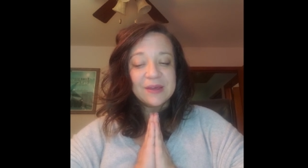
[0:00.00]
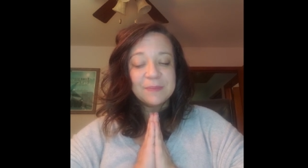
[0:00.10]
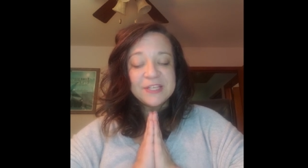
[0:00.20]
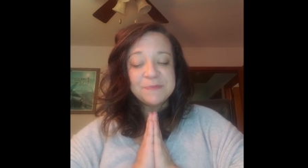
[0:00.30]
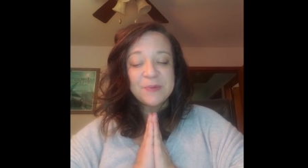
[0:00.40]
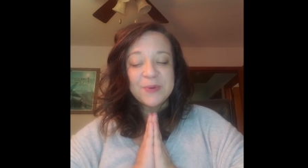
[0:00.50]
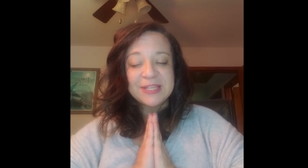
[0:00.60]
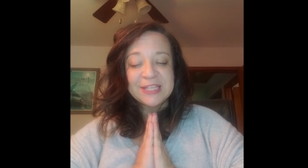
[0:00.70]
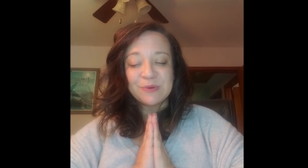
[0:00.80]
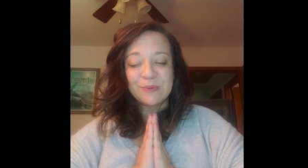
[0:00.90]
Please be
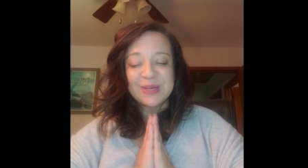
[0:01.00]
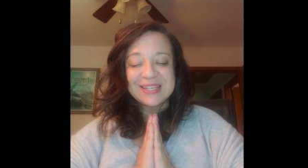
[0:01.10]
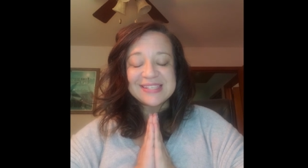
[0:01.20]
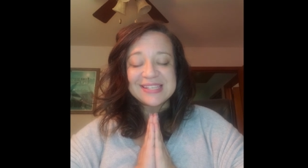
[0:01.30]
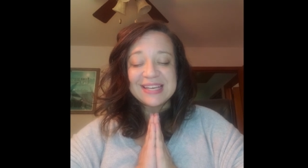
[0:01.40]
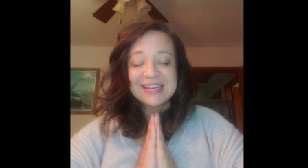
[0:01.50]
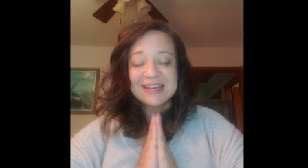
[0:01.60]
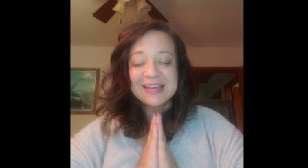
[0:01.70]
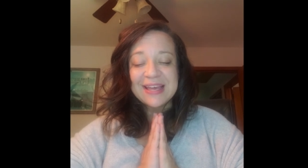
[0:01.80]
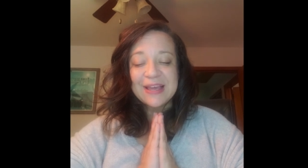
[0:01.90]
with us when we
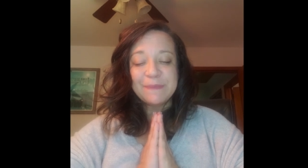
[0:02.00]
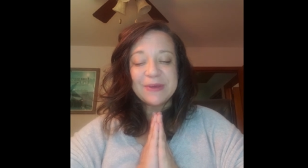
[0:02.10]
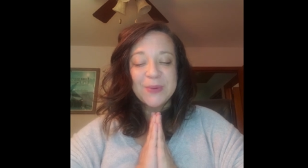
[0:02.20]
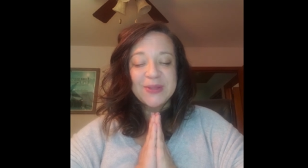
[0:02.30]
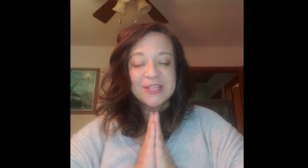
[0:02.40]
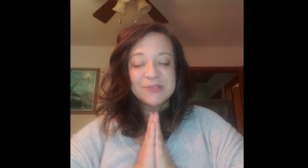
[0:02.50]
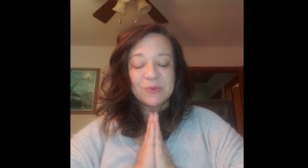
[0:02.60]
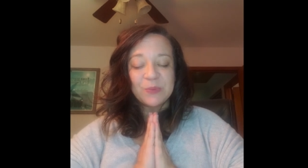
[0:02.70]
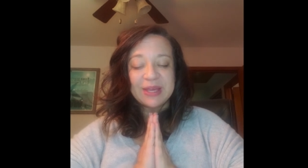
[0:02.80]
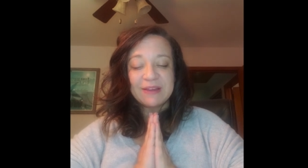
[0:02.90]
sing, and be with us
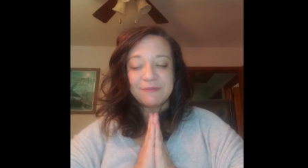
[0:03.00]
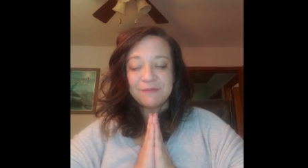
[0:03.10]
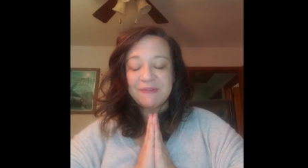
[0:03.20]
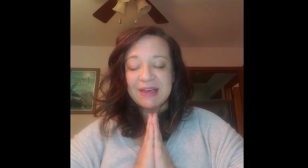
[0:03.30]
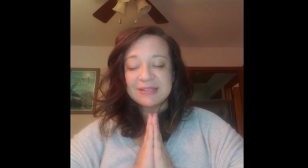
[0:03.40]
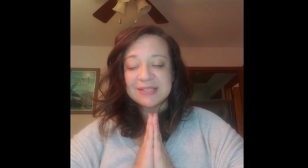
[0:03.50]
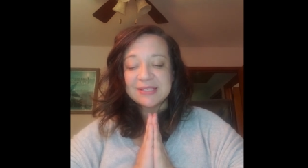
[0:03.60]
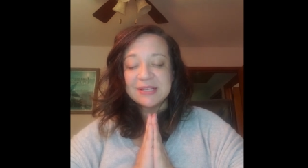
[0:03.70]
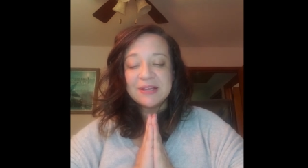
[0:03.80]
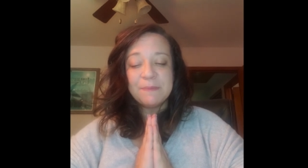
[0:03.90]
when we
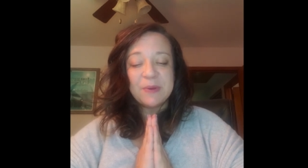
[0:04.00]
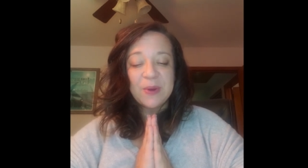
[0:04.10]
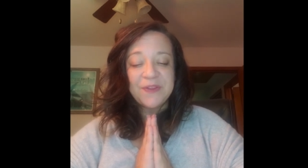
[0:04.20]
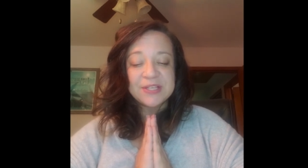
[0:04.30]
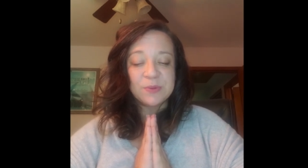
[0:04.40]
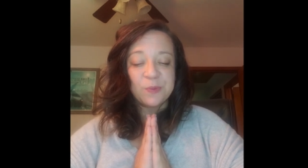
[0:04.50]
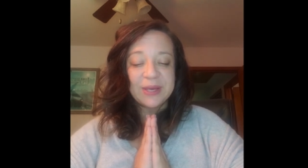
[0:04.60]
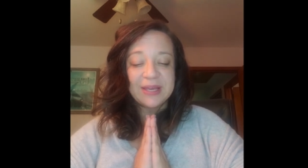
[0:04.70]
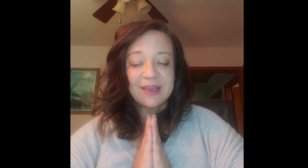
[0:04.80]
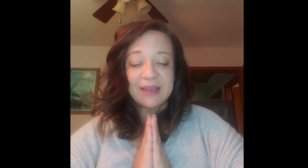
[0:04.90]
confess, be with us when
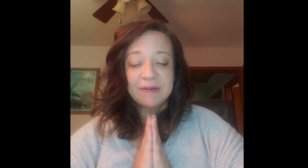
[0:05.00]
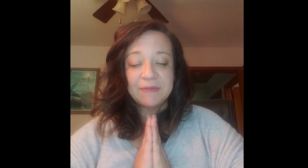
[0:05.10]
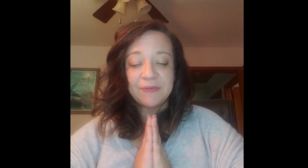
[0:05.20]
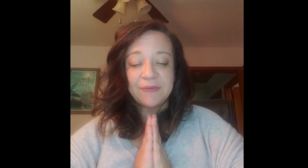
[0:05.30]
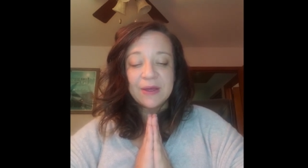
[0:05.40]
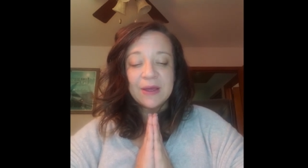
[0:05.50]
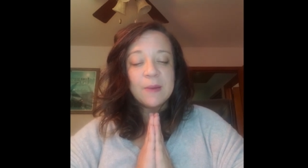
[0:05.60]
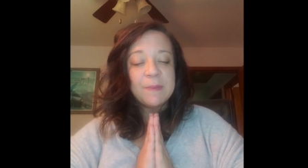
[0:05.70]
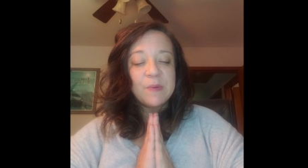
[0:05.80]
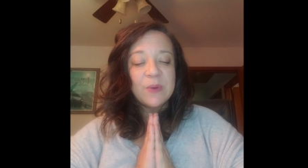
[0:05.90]
we give,
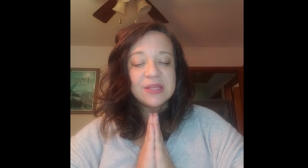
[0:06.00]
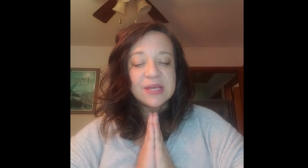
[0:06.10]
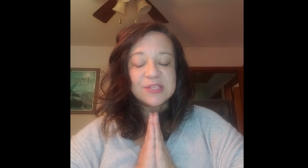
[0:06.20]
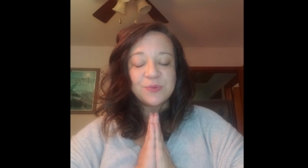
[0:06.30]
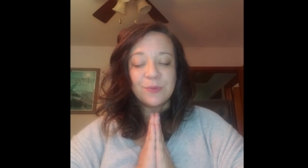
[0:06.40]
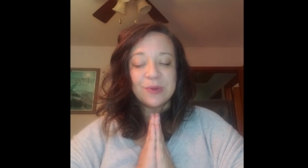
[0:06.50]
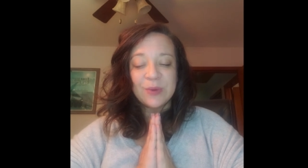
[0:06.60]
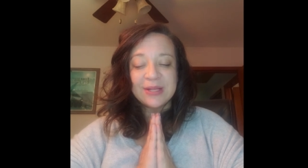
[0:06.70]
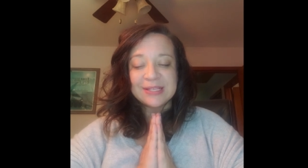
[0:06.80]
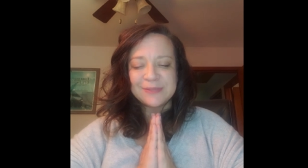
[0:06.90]
be with us when we
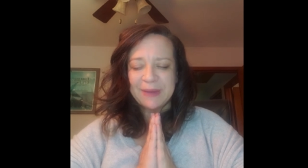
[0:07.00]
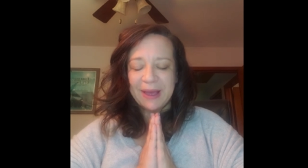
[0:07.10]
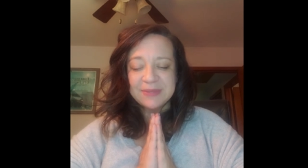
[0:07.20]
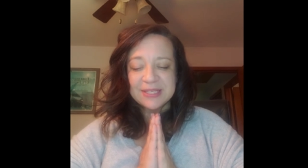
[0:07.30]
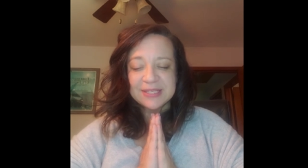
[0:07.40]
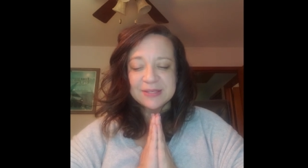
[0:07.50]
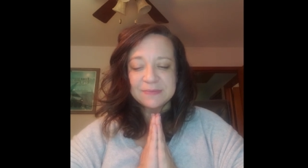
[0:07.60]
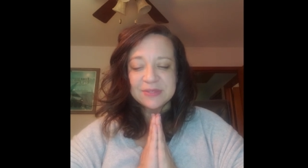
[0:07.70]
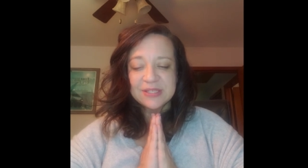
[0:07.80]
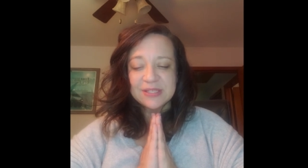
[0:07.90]
witness
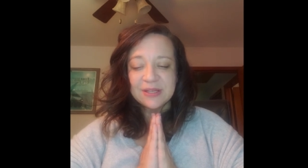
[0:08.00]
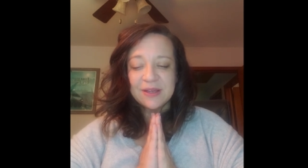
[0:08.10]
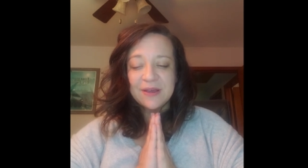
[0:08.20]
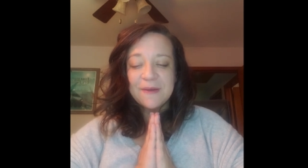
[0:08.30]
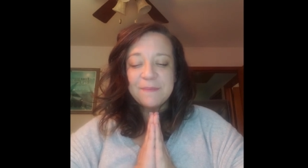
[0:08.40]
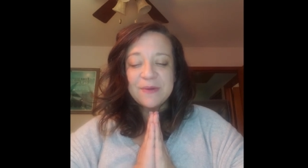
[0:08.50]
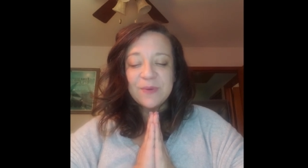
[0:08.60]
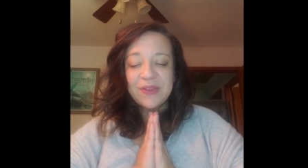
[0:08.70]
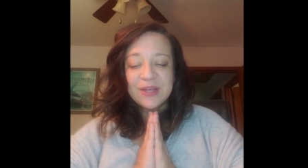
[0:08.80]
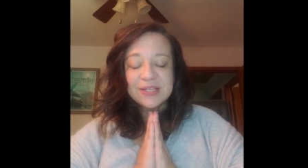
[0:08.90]
baptisms, be
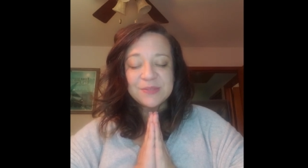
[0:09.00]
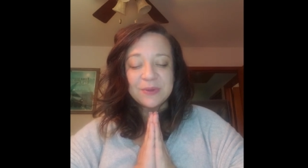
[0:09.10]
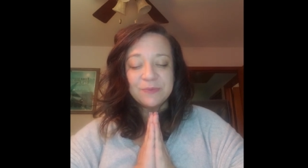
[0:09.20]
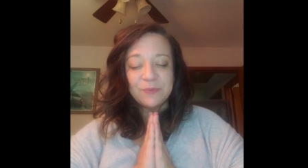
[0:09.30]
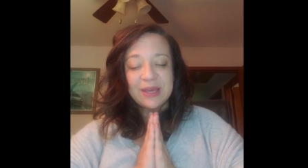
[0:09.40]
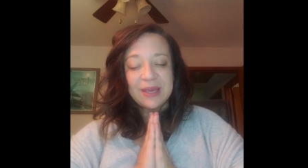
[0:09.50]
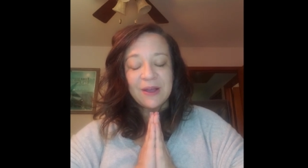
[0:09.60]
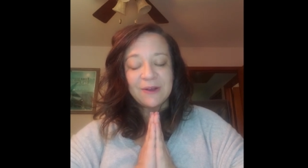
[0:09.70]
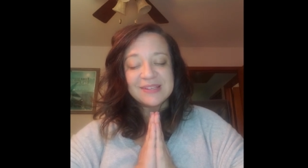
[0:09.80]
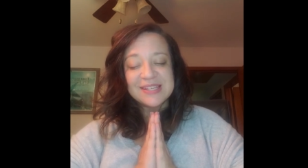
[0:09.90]
with us when we
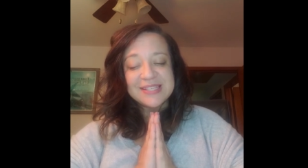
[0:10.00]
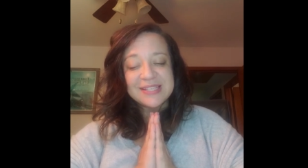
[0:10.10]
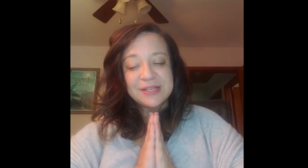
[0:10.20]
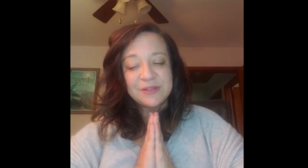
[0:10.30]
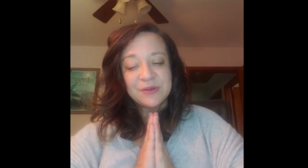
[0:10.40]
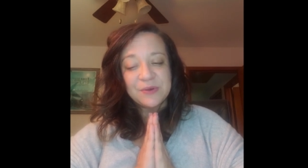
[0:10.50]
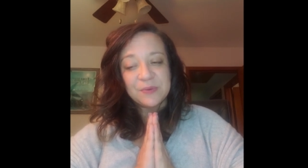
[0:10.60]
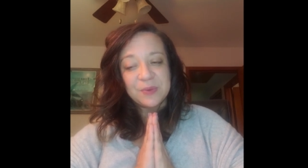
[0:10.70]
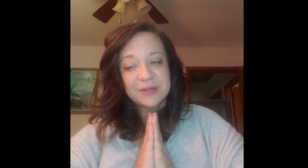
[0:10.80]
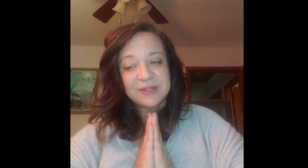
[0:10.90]
are listening to
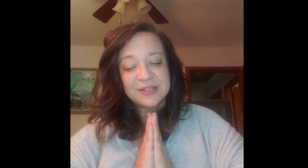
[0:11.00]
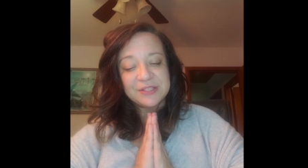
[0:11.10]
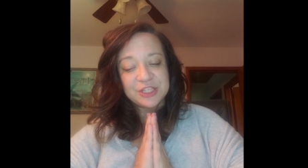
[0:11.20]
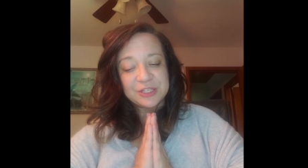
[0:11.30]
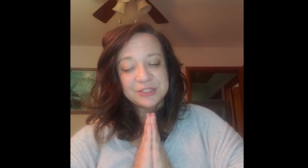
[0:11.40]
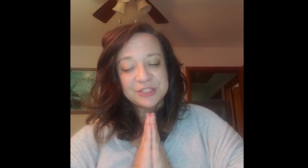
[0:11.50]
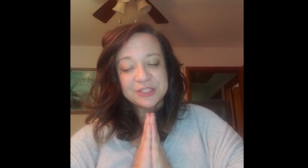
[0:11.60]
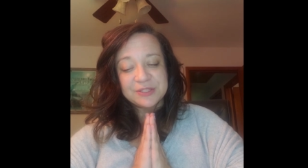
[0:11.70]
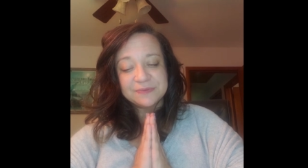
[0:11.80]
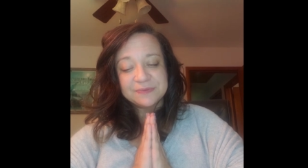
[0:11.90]
your word in church.